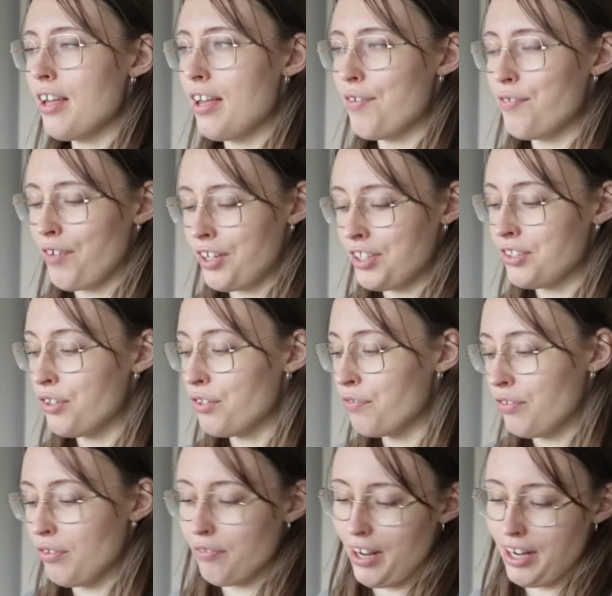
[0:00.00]
if I know
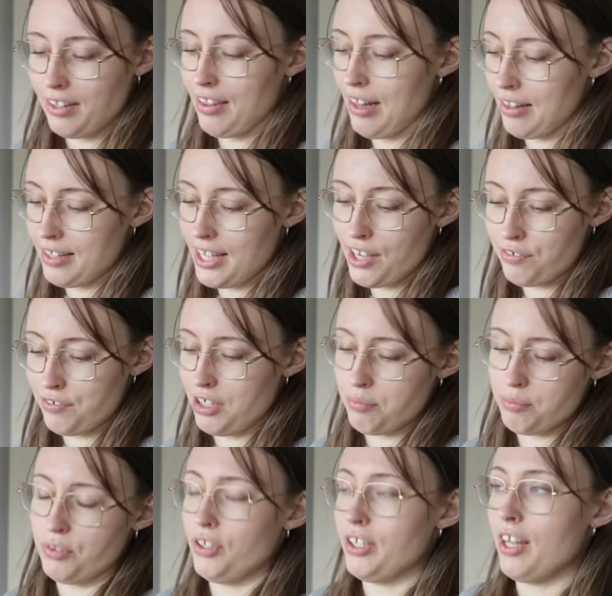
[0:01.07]
for a fact that the outfit I
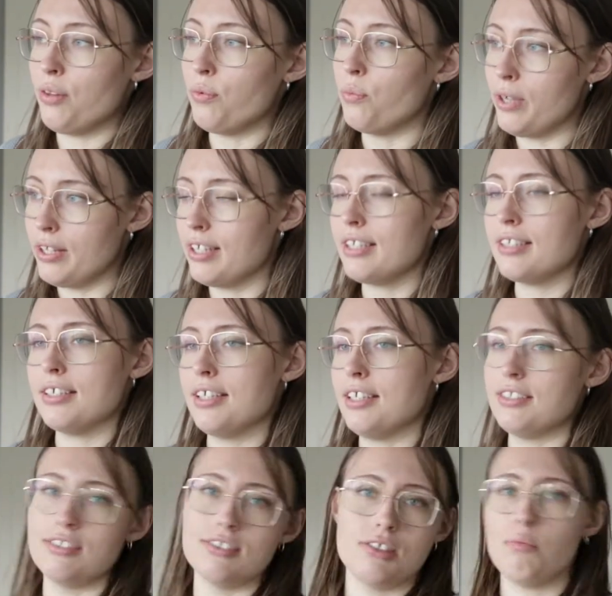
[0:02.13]
put together with it
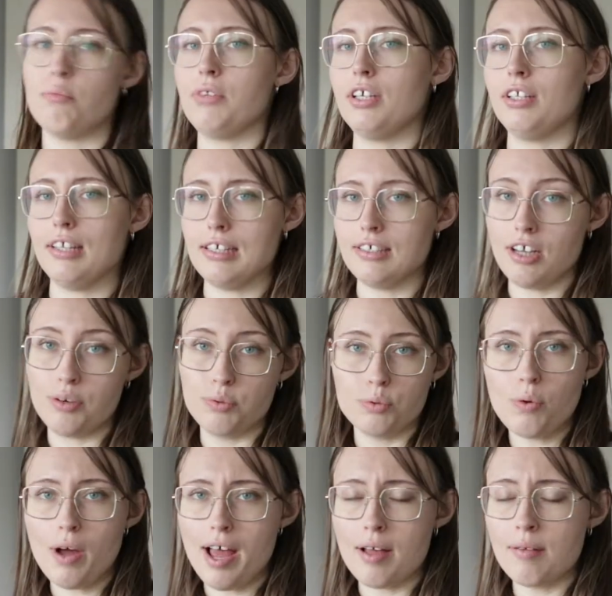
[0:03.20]
isn't something that I would
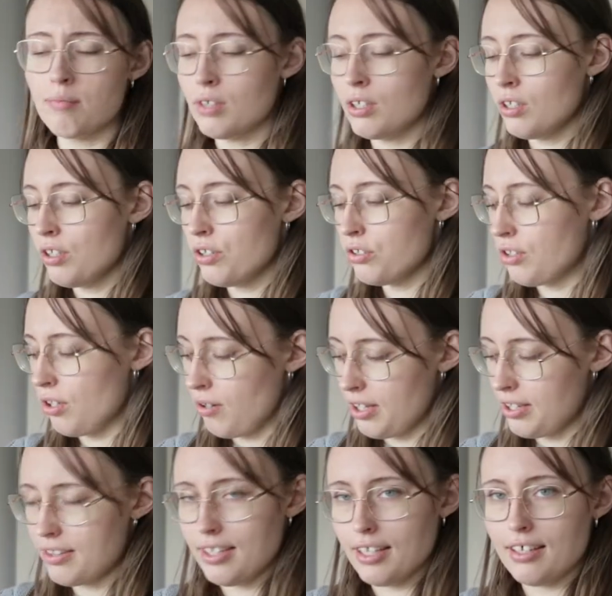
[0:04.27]
wear? So I
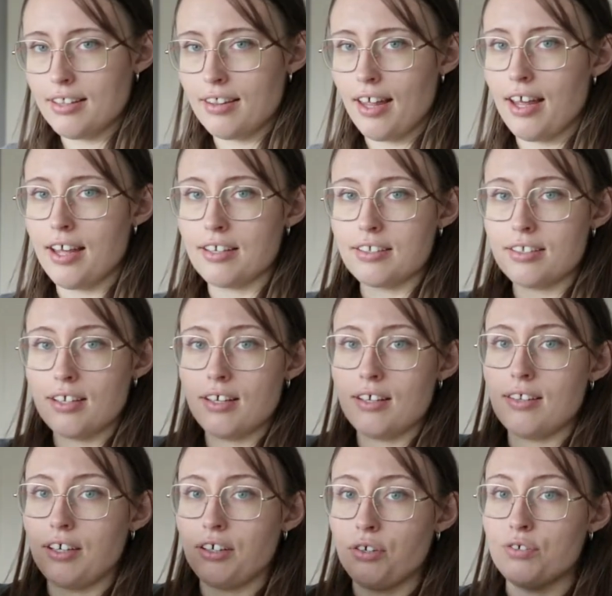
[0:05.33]
think that
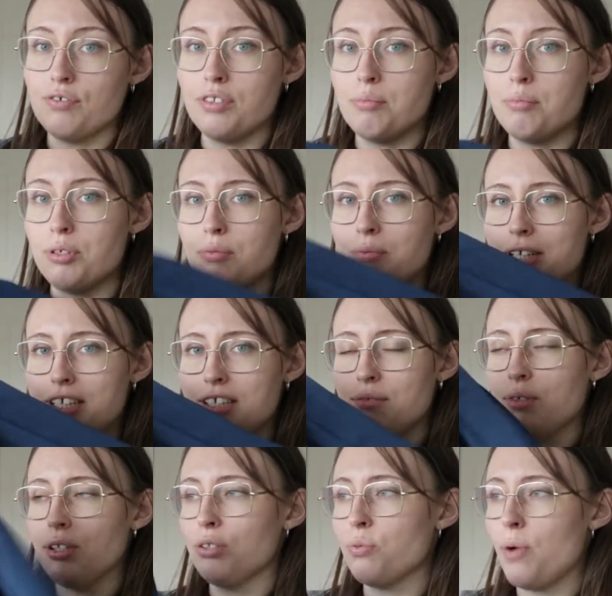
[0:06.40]
that goes with the blue pleated
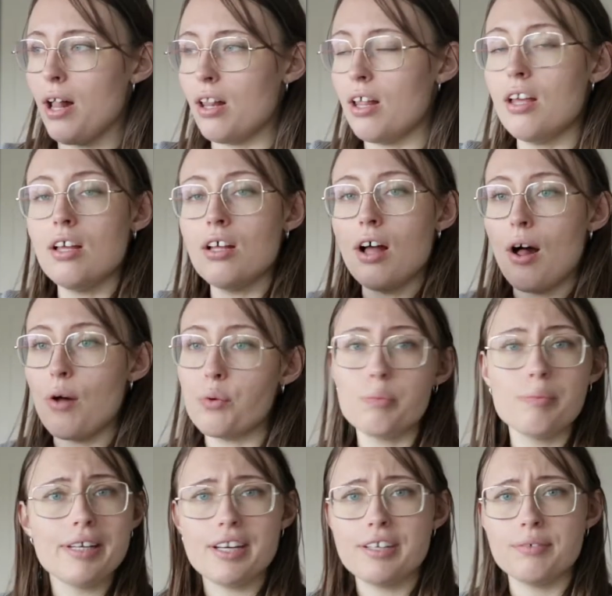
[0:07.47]
one as well. I will
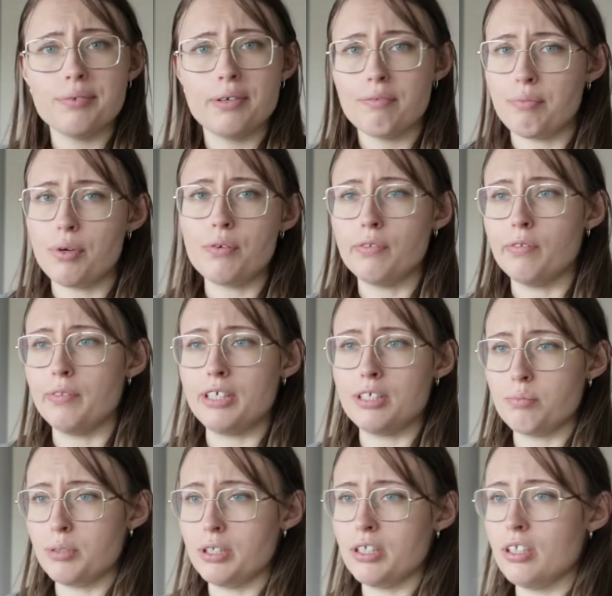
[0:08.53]
be getting rid of both of these
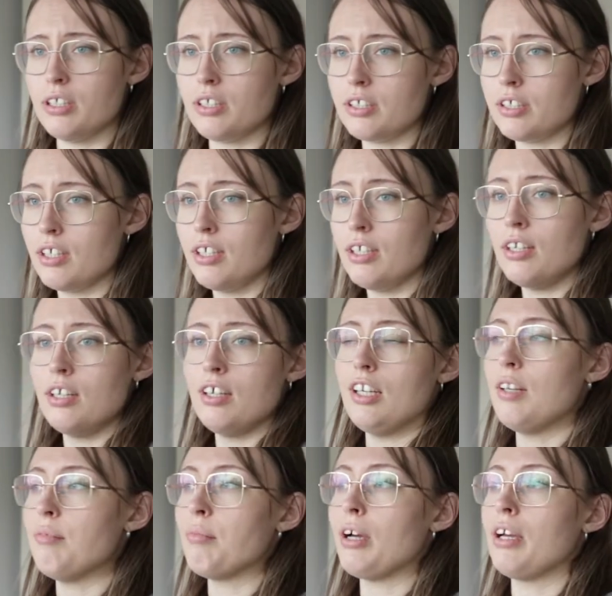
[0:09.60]
because
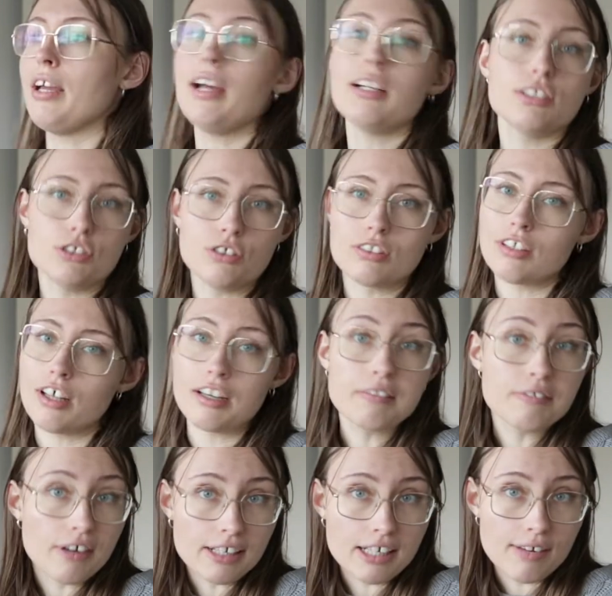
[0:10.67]
in my actual
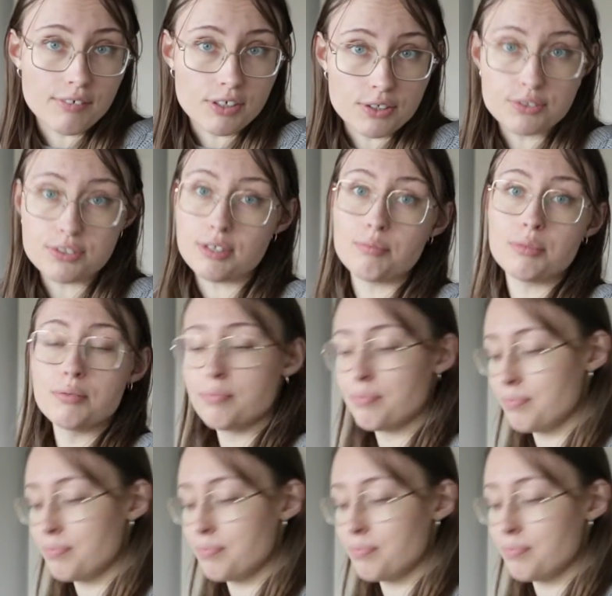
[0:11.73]
life I never use them.